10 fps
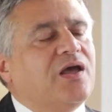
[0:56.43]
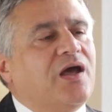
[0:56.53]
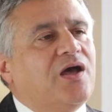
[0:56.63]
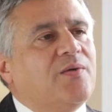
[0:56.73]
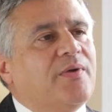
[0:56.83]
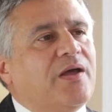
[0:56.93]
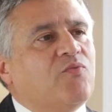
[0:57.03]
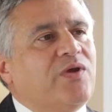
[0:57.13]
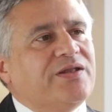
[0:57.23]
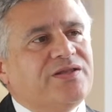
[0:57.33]

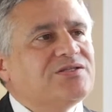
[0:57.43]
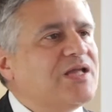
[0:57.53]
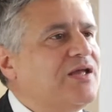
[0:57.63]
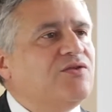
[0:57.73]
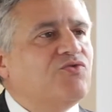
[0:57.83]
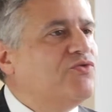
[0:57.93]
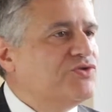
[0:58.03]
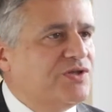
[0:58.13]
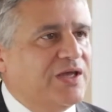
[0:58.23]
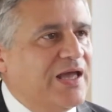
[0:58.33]
And we understand the
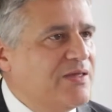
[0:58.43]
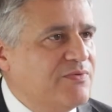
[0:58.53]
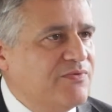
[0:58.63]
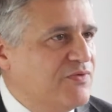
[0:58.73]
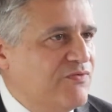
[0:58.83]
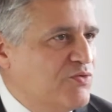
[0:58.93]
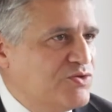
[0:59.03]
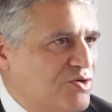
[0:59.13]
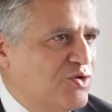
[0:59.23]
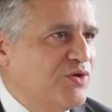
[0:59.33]
rules of the game, if you
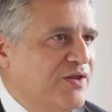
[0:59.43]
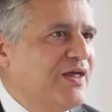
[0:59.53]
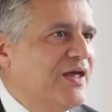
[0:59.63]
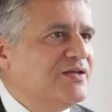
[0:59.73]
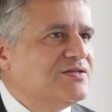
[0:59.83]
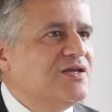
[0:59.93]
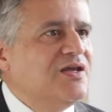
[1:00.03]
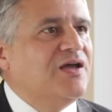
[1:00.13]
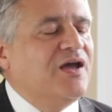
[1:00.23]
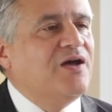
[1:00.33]
want to call it that.
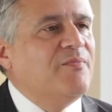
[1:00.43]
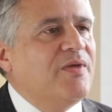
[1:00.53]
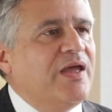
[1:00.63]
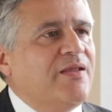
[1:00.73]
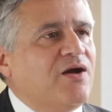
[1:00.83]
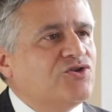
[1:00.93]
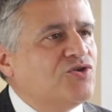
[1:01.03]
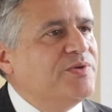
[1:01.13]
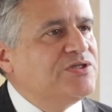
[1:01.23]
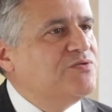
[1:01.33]
And our
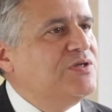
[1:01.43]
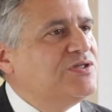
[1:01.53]
job is to